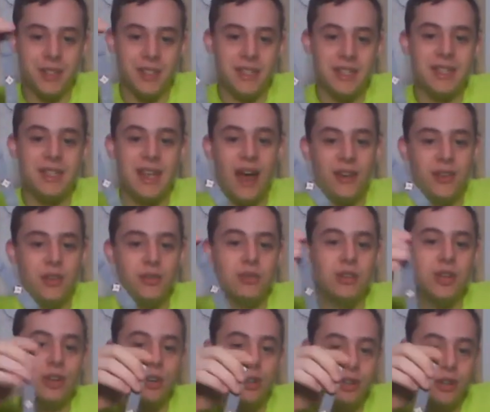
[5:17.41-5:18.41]
This is how you
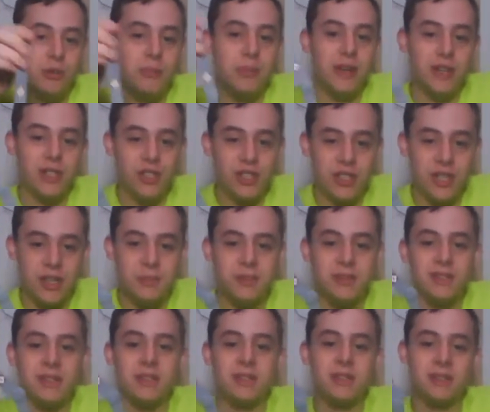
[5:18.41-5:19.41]
turn your big
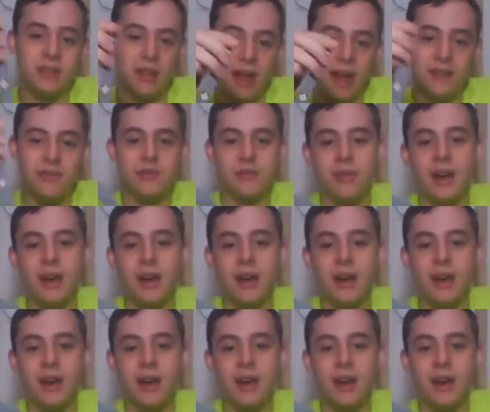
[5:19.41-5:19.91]
ships left,